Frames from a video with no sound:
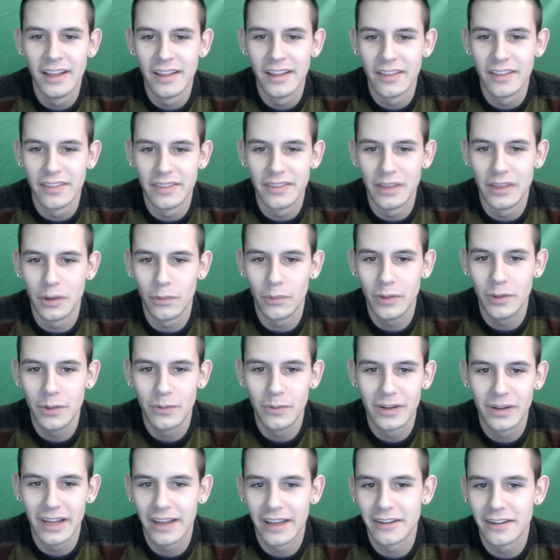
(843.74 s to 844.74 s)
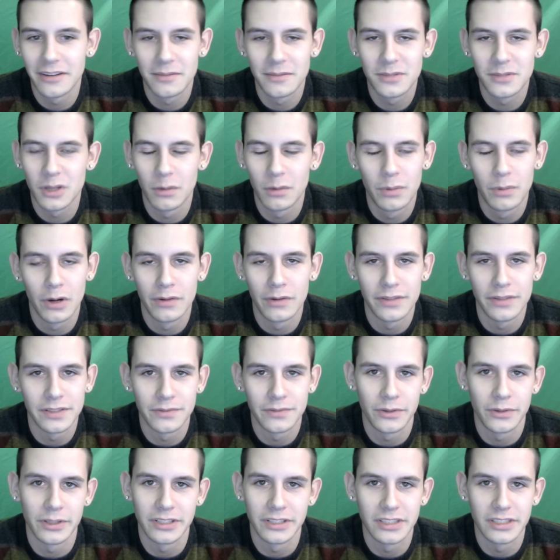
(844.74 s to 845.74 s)
that we would end up so perfect
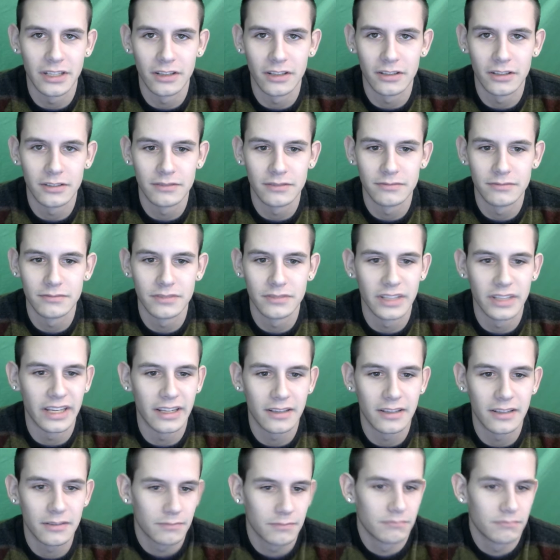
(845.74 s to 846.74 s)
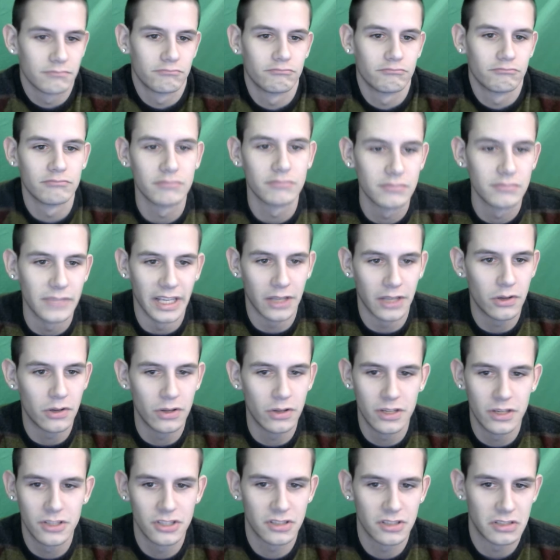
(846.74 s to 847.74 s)
for each other. Like, it could
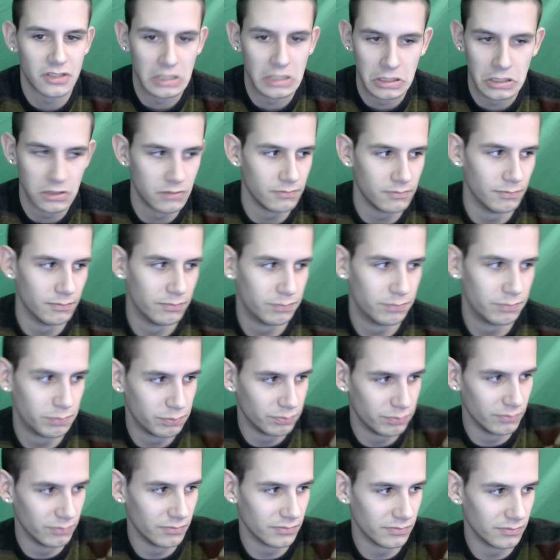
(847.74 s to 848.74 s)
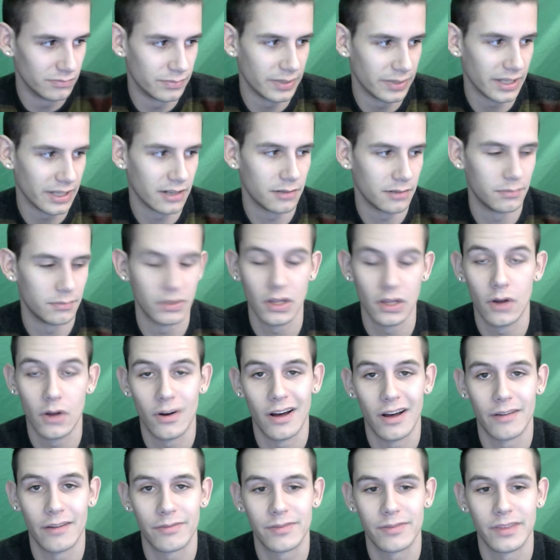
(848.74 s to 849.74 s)
have just been a blow
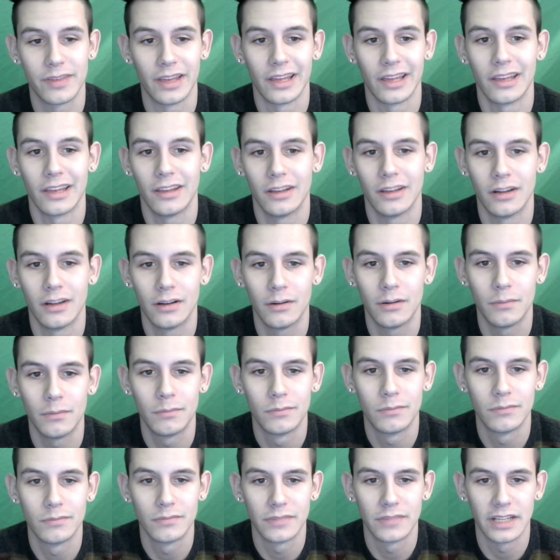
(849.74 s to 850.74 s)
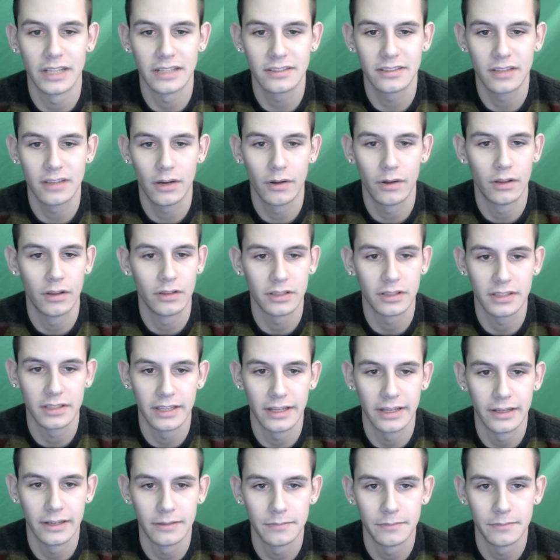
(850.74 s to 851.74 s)
off thing, you know? That's how I looked at it.